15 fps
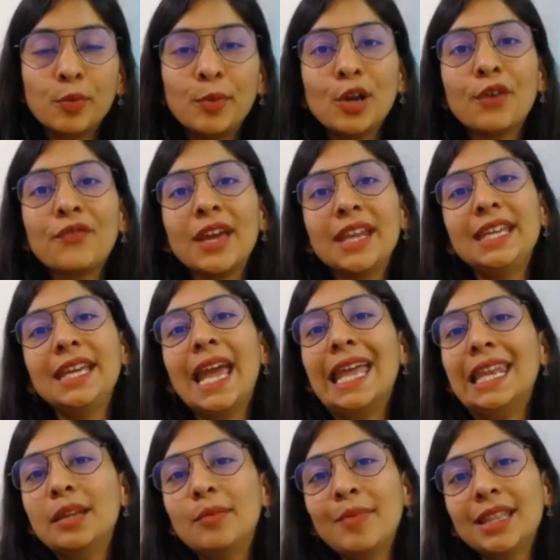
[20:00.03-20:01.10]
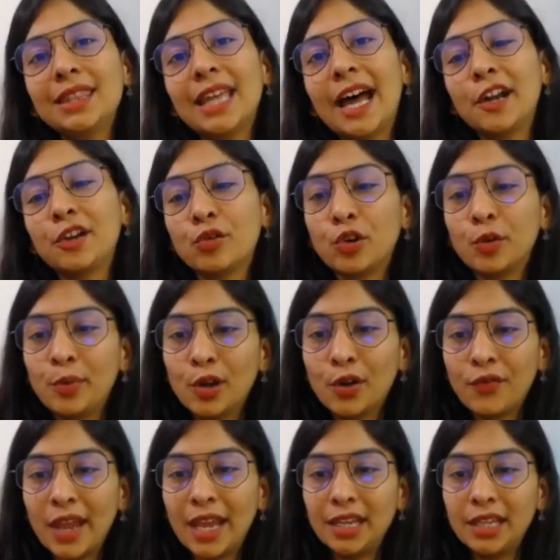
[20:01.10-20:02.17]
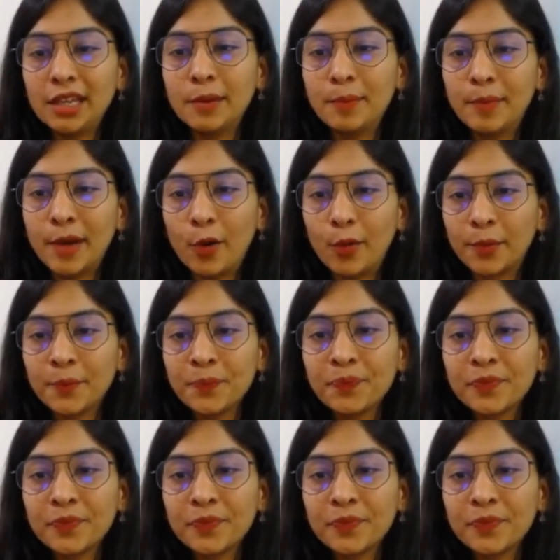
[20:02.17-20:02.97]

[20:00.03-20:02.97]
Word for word: be of any element that could be of any compound